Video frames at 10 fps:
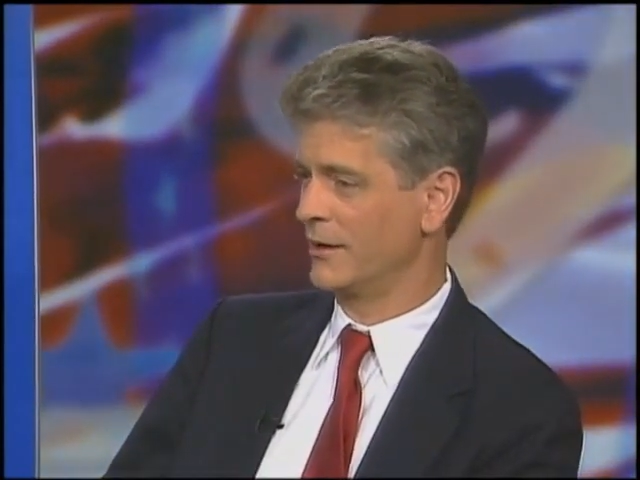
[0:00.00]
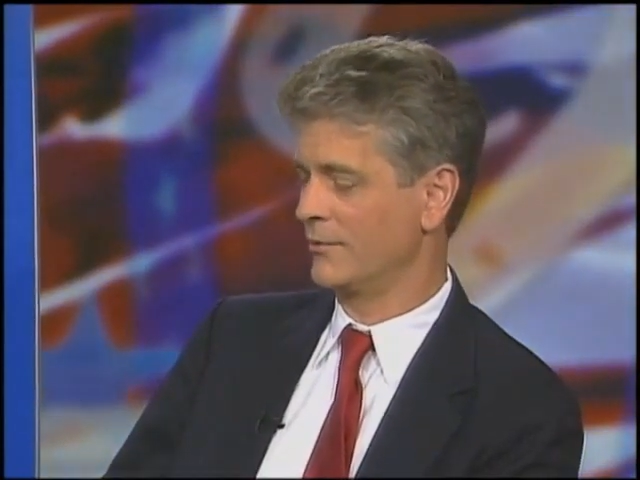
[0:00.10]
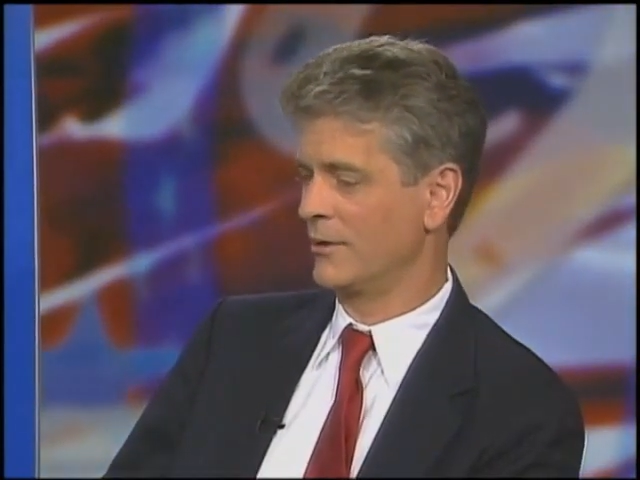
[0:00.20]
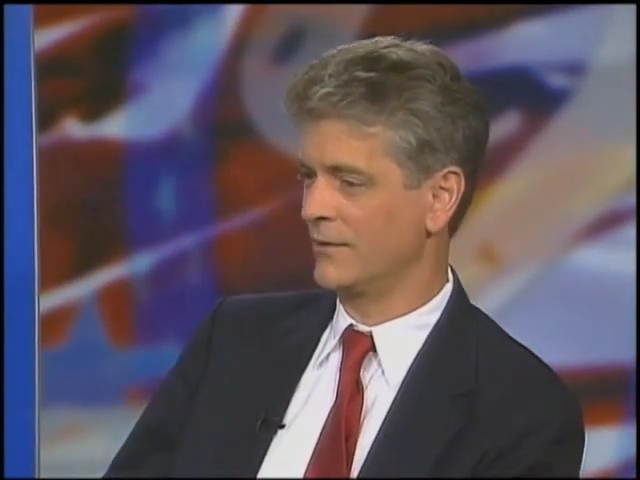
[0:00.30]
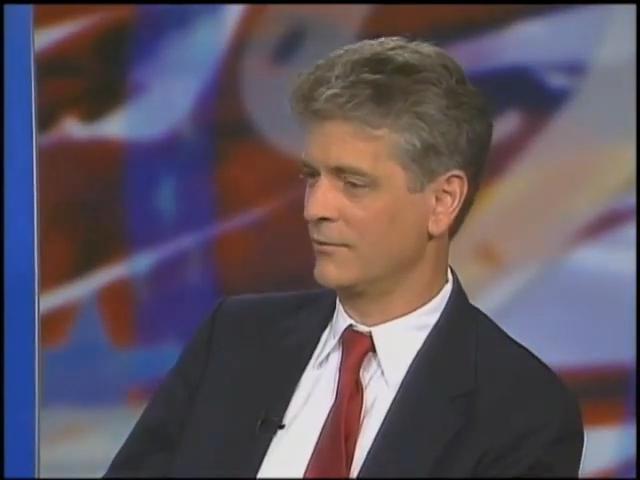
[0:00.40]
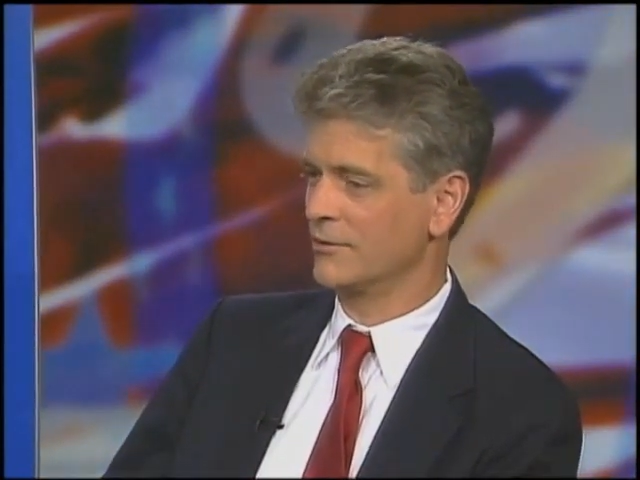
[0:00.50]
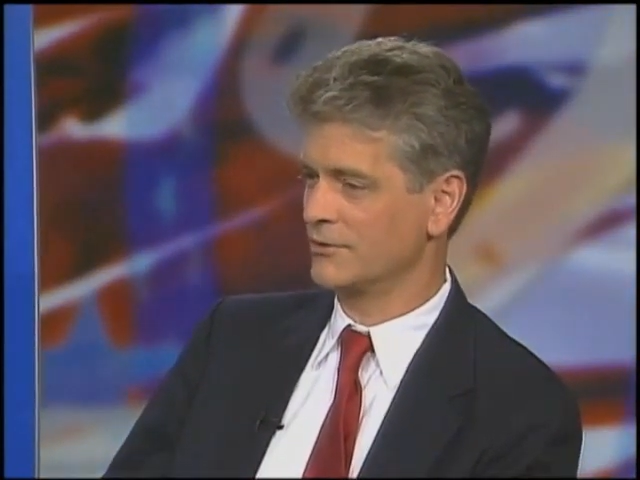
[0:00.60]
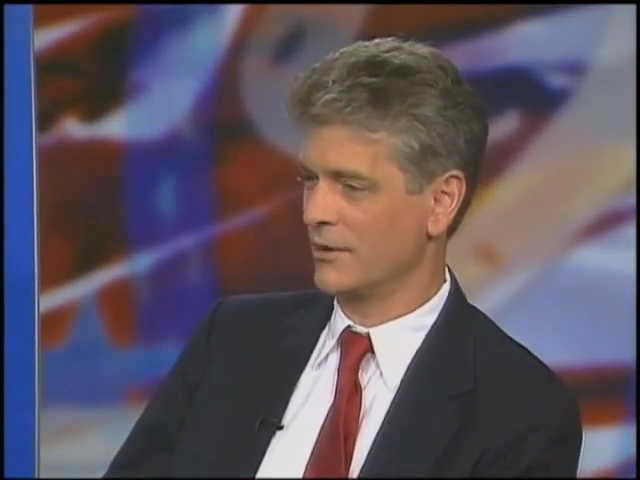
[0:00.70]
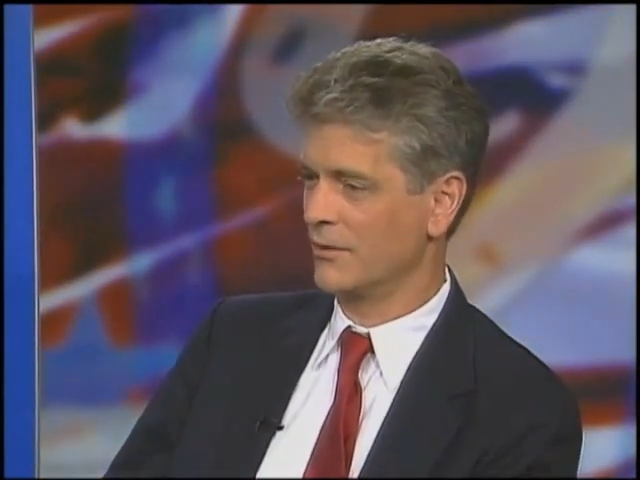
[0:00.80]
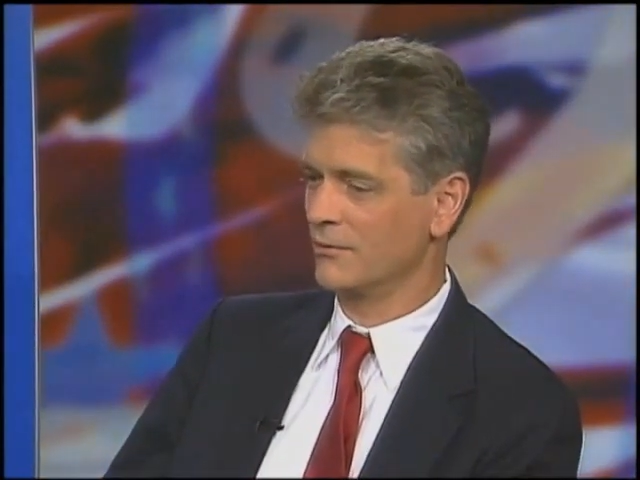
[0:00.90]
get ready for the
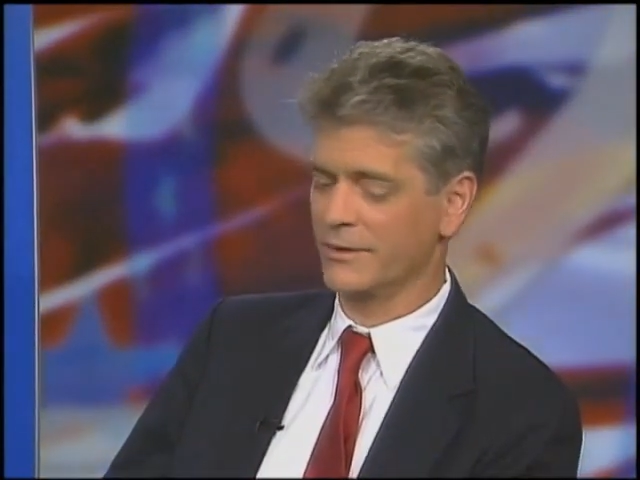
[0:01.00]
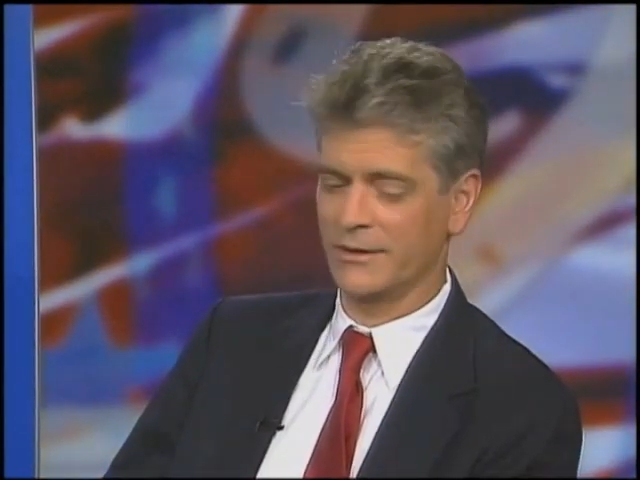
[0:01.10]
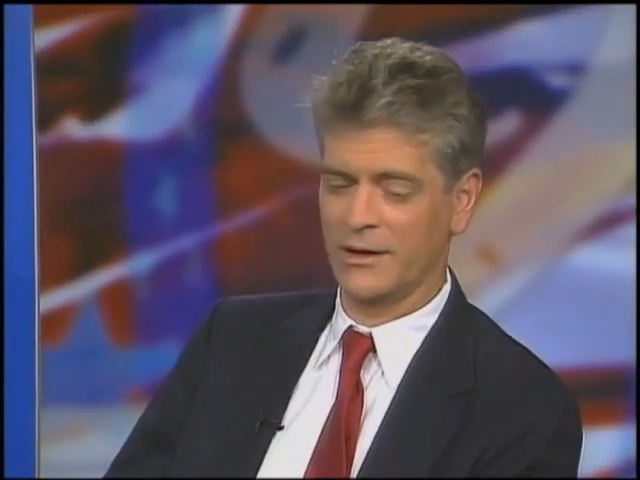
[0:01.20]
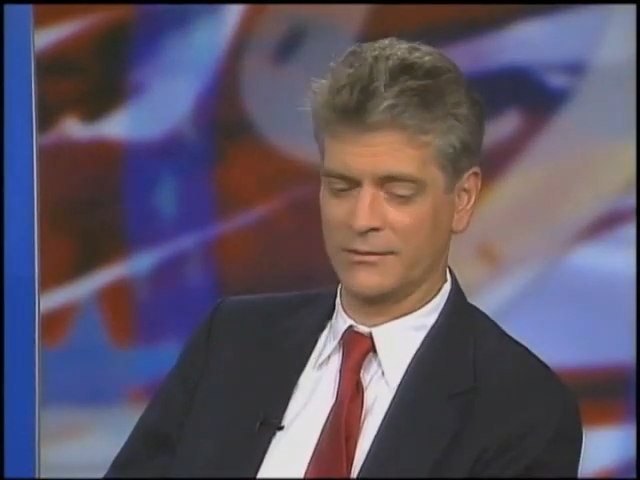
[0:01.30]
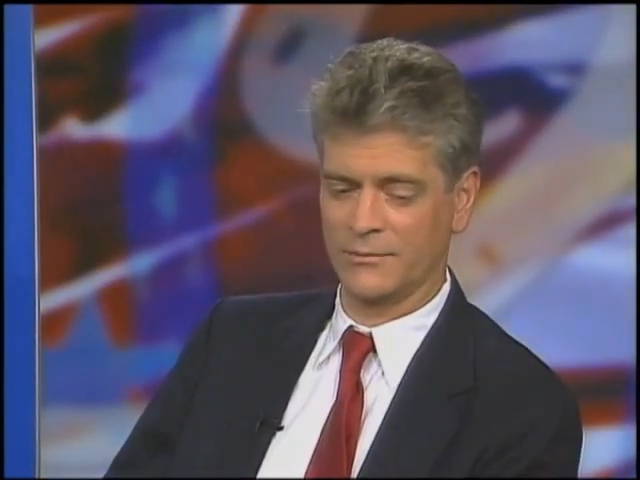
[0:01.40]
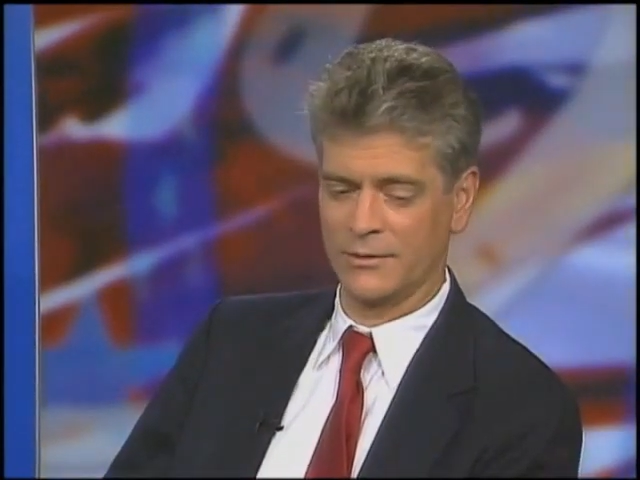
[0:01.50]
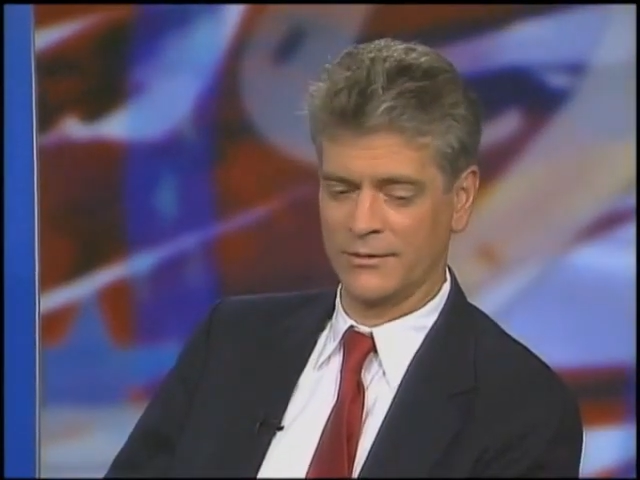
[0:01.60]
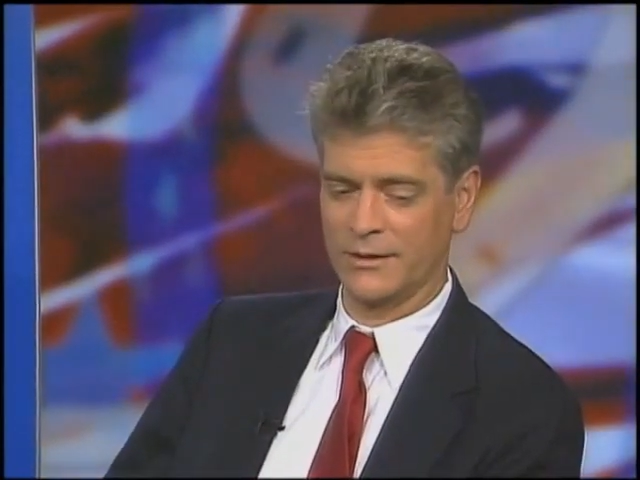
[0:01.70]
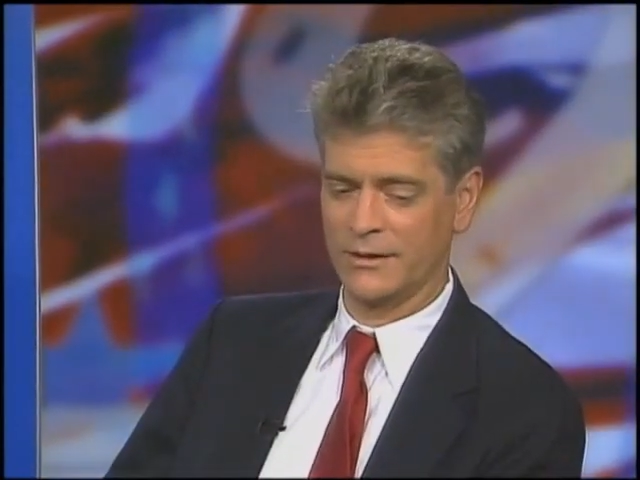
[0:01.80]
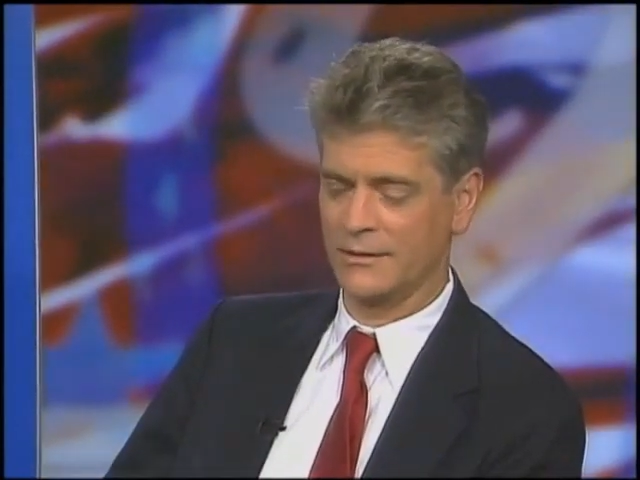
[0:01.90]
show, and we got one
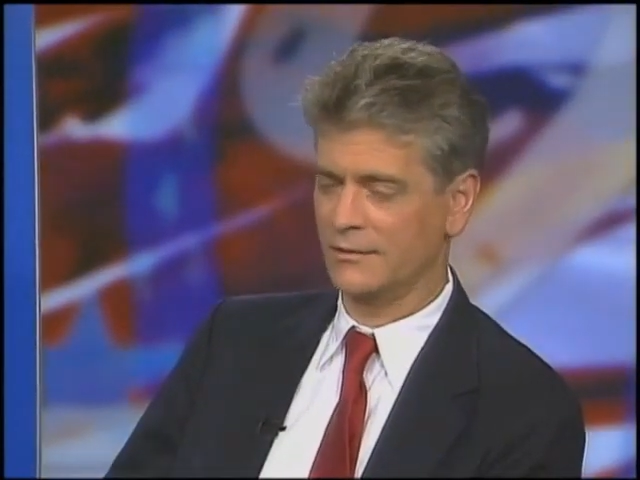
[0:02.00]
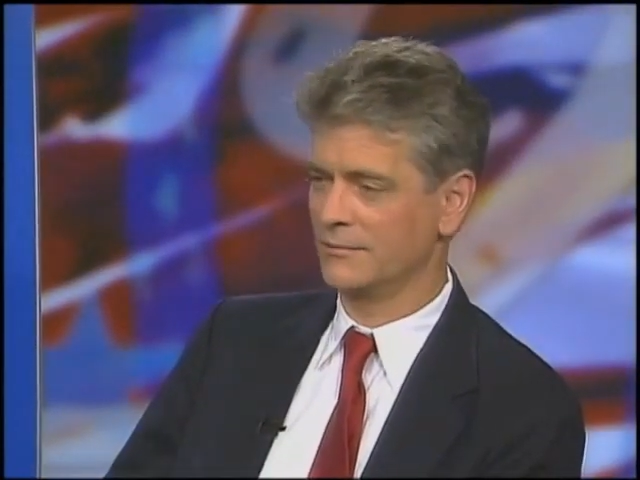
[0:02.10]
of the